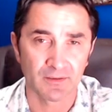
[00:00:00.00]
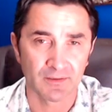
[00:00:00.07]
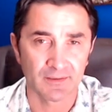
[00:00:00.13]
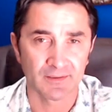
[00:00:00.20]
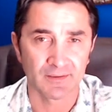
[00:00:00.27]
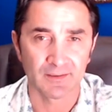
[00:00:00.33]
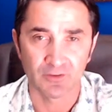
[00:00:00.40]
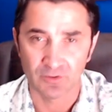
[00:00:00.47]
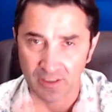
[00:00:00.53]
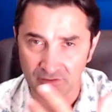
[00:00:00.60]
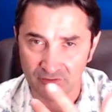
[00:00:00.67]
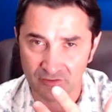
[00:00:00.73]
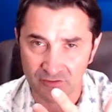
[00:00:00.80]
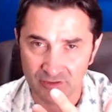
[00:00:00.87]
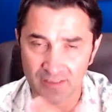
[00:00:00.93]
Uh, United
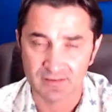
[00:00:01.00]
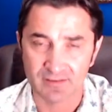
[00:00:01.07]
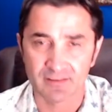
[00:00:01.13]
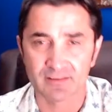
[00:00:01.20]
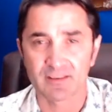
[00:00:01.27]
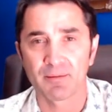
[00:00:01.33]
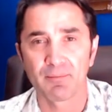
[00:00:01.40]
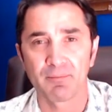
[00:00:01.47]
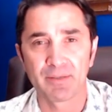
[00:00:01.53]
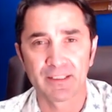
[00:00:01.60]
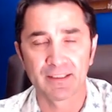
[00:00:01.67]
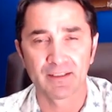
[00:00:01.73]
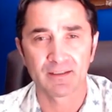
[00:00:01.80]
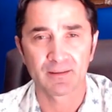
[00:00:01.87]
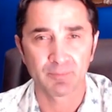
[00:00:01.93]
States is the
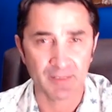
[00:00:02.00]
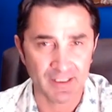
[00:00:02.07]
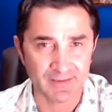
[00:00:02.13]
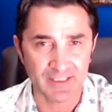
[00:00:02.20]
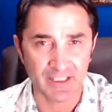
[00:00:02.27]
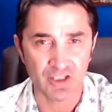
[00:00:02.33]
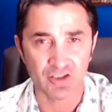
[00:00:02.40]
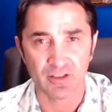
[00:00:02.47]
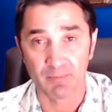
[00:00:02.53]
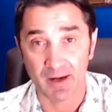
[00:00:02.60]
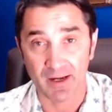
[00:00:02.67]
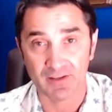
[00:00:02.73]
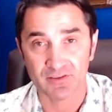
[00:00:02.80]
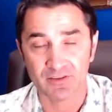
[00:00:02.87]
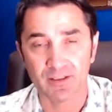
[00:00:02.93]
big plantation
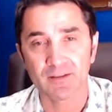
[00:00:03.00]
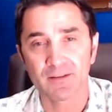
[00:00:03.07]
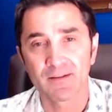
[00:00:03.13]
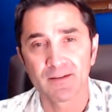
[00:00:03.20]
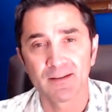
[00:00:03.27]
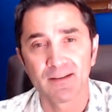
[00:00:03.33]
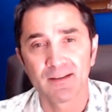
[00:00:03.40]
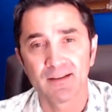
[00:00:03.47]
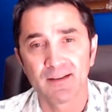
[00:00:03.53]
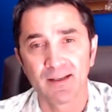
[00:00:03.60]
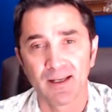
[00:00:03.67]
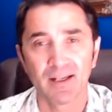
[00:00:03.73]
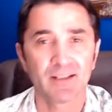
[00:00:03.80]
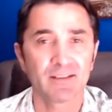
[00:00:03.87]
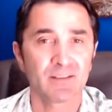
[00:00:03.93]
master,
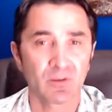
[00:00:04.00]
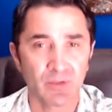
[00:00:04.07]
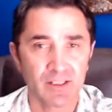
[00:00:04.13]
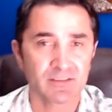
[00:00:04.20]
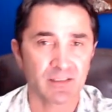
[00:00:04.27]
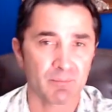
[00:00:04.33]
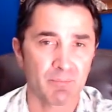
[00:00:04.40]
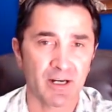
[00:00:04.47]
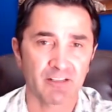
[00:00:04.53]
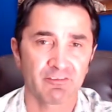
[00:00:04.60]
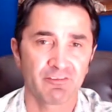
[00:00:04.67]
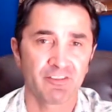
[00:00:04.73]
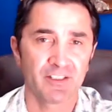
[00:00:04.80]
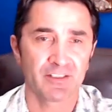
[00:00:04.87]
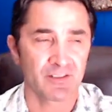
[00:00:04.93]
and the rest are bottom
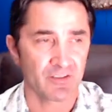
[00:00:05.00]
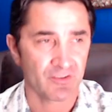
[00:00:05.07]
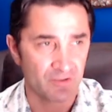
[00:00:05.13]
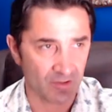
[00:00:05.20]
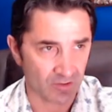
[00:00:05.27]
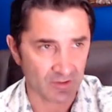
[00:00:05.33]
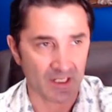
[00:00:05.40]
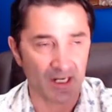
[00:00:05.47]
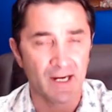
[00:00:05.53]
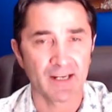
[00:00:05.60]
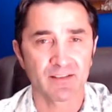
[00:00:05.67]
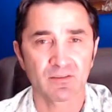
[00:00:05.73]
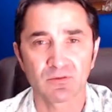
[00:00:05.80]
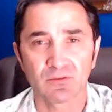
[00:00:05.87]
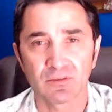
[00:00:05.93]
feeders. You know the guys
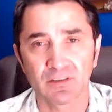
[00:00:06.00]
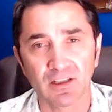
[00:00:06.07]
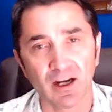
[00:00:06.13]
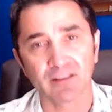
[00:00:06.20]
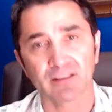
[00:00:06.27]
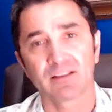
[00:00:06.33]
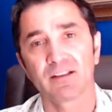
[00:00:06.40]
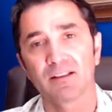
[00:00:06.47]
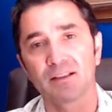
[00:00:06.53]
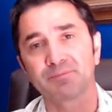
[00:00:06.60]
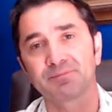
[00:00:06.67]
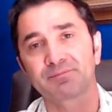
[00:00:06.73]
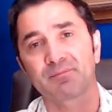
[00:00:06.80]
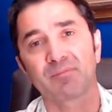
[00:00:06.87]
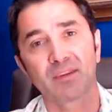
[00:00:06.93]
who cut the
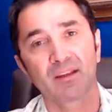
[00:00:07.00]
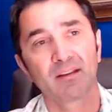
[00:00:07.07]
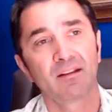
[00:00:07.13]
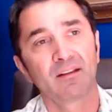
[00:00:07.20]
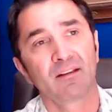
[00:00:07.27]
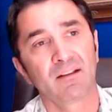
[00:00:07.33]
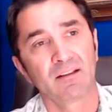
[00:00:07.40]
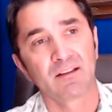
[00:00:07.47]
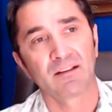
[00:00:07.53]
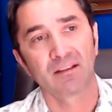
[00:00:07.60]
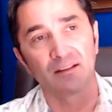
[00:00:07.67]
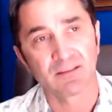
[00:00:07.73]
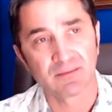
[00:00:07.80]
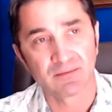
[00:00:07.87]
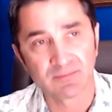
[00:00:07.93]

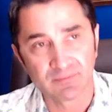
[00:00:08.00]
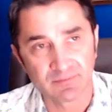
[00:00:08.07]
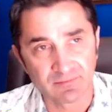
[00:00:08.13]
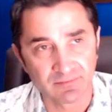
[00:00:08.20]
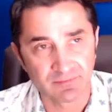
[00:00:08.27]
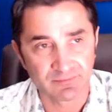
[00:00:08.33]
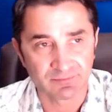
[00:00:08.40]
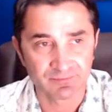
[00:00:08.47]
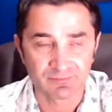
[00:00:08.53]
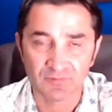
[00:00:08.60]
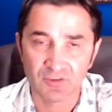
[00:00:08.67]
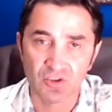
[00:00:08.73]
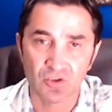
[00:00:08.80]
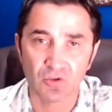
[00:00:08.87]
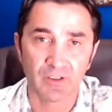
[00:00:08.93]
um,
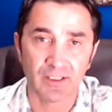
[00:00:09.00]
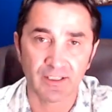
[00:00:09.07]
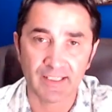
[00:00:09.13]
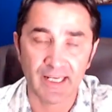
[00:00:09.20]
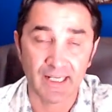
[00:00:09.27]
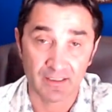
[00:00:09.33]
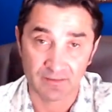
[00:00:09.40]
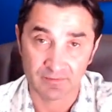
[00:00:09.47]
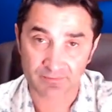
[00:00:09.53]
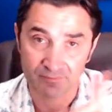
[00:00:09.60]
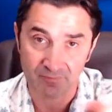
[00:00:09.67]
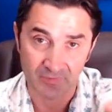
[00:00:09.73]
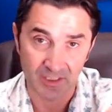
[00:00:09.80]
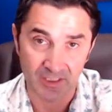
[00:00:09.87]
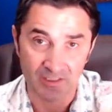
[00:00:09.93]
sugar cane
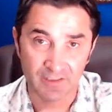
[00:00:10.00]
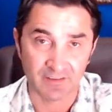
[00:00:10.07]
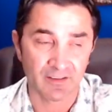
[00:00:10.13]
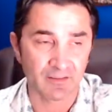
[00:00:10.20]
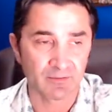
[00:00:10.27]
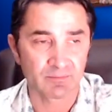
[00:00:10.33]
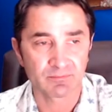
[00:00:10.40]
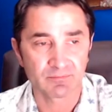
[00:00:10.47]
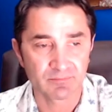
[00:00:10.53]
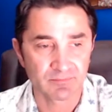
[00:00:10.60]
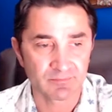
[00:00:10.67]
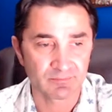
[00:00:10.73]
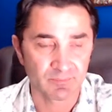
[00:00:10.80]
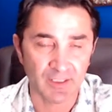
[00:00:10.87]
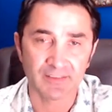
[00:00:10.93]
in the
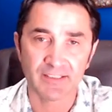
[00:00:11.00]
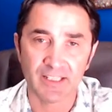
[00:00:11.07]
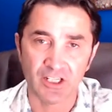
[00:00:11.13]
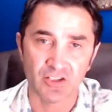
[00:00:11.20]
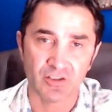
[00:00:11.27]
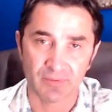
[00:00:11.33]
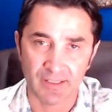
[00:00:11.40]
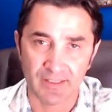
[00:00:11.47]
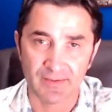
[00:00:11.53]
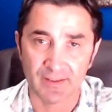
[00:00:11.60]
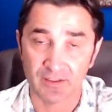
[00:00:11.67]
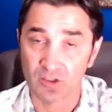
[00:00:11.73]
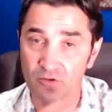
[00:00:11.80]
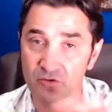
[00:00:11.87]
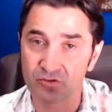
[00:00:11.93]
plantation right there.
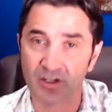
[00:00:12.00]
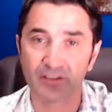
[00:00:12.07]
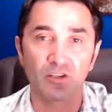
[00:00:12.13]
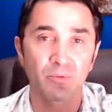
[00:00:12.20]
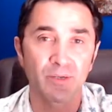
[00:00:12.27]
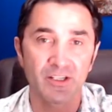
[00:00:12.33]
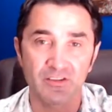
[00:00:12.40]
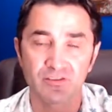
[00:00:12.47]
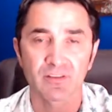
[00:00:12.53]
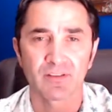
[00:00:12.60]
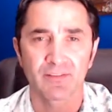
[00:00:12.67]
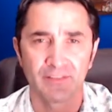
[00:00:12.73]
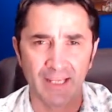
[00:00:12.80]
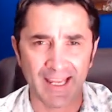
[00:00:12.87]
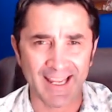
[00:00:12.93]
Those are the rest,
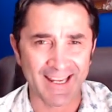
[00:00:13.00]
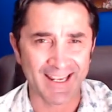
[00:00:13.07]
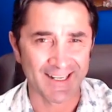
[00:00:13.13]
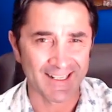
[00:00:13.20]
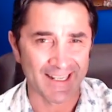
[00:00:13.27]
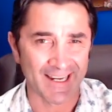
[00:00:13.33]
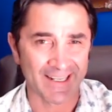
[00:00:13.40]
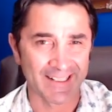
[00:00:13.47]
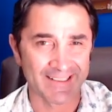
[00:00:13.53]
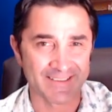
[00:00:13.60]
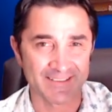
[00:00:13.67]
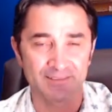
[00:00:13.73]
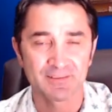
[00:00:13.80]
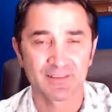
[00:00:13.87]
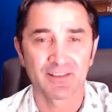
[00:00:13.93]
the
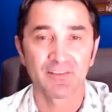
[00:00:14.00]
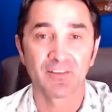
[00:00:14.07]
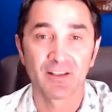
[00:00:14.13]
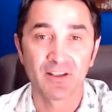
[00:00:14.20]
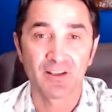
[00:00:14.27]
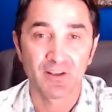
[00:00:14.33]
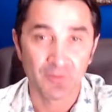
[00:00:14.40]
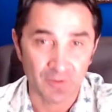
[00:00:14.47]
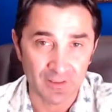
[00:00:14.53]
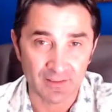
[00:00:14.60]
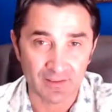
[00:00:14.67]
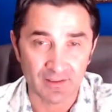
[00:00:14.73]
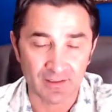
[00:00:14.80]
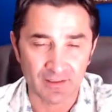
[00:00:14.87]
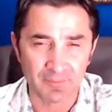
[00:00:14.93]
allies
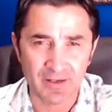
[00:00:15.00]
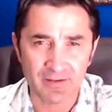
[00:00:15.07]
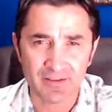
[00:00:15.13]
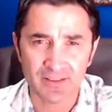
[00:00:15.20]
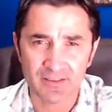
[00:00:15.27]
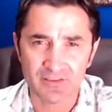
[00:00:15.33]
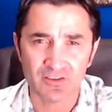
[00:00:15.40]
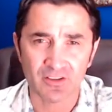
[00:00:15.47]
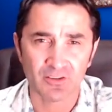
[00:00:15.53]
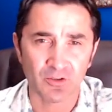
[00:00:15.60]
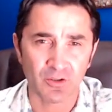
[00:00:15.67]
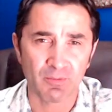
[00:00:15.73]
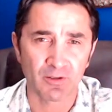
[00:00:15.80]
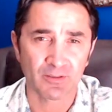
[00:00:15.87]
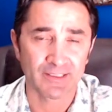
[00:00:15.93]
when Americans are talking
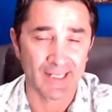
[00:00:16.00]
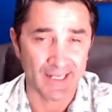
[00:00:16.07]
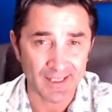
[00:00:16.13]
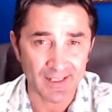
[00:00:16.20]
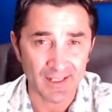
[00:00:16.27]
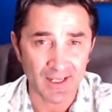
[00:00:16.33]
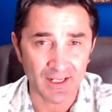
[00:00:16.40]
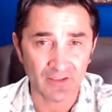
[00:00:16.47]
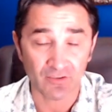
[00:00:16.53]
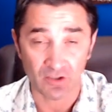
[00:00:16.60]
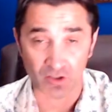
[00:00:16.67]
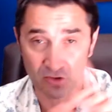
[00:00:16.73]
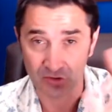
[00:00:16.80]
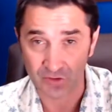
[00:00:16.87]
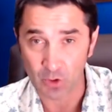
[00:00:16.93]
about the allies,
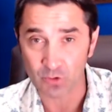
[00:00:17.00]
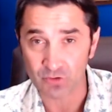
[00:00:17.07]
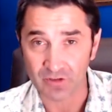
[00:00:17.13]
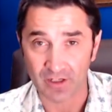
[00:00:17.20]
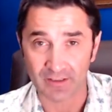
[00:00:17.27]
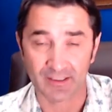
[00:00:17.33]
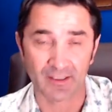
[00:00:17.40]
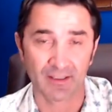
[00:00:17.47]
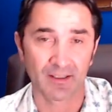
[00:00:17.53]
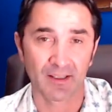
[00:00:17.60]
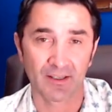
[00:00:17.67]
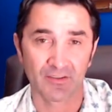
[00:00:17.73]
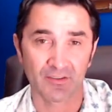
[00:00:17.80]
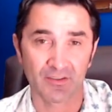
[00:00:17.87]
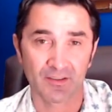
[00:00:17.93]
those are the
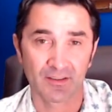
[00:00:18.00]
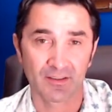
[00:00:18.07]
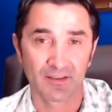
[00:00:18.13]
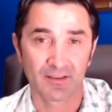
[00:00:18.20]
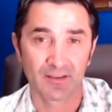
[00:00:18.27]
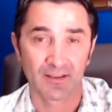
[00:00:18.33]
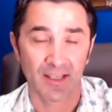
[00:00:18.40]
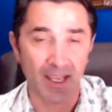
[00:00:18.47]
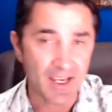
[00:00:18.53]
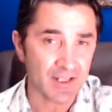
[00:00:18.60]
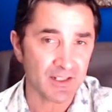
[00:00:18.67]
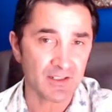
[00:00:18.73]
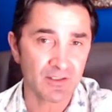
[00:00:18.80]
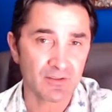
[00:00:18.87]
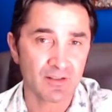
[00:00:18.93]
allies.
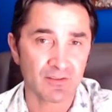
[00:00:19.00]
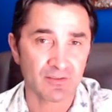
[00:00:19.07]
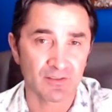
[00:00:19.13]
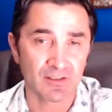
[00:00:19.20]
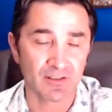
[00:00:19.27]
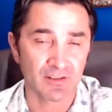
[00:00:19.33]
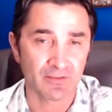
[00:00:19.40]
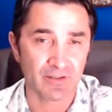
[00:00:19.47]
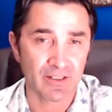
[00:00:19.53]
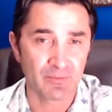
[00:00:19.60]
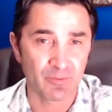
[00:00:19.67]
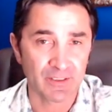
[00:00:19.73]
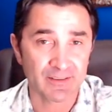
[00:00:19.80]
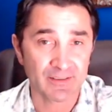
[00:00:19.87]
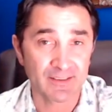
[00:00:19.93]
And you uh, Great
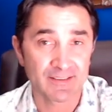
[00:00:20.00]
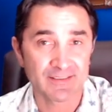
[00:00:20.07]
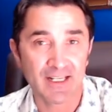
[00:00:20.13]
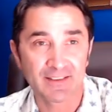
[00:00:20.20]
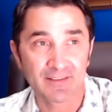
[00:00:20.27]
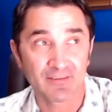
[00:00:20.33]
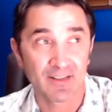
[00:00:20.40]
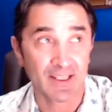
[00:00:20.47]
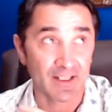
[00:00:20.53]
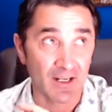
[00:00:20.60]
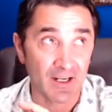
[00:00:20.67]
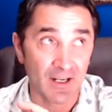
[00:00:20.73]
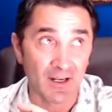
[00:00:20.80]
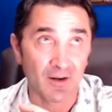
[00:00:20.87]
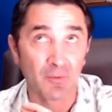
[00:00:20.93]
Britain is kind of like,
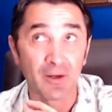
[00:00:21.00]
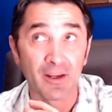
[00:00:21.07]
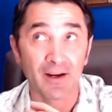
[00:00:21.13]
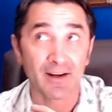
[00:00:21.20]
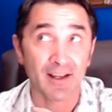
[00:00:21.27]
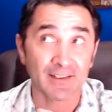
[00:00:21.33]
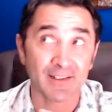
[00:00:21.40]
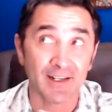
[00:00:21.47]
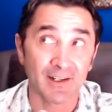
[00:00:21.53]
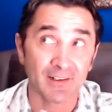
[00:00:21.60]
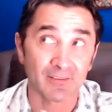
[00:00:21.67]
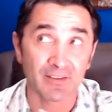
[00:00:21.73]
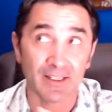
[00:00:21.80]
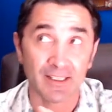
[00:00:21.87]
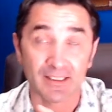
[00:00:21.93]
uh, we are not kind of
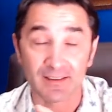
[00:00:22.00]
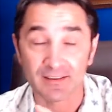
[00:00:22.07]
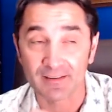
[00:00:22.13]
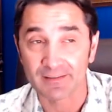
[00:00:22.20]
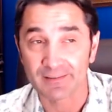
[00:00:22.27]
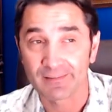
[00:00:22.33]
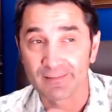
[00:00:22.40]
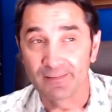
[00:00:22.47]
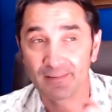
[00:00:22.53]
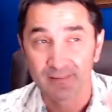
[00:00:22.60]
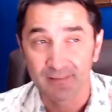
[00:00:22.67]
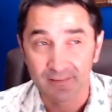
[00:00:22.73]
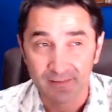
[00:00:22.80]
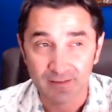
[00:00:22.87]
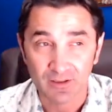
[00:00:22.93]
like, uh,
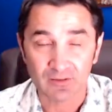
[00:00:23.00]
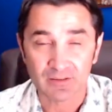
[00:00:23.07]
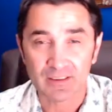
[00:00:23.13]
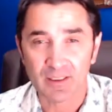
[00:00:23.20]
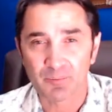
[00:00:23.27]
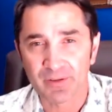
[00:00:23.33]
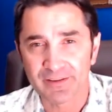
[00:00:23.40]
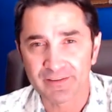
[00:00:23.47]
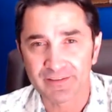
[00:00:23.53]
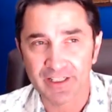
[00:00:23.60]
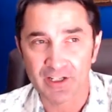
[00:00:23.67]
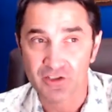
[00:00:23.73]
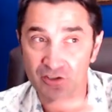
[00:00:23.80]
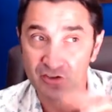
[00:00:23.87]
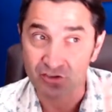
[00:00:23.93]
you know, the
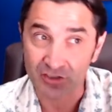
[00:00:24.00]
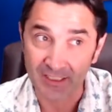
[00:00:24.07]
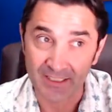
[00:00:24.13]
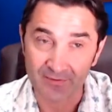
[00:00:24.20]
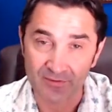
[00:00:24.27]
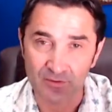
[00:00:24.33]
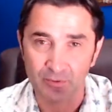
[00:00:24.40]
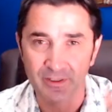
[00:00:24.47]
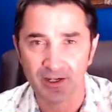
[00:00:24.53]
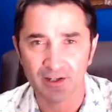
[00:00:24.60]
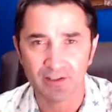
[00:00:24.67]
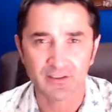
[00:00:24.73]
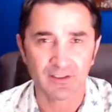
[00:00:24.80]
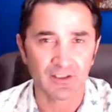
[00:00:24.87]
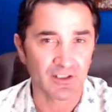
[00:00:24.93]
plantation slaves, we are
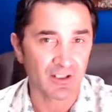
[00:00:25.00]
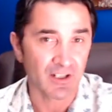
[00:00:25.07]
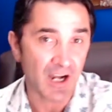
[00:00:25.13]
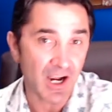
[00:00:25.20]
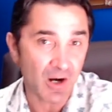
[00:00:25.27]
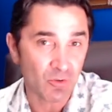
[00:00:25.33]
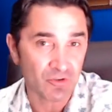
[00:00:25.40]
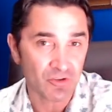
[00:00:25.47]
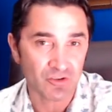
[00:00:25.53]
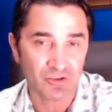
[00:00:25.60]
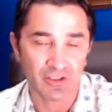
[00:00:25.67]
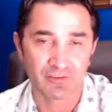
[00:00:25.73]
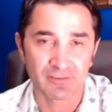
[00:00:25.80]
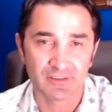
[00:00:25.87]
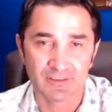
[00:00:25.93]
the house
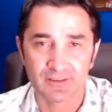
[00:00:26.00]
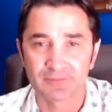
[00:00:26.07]
servant.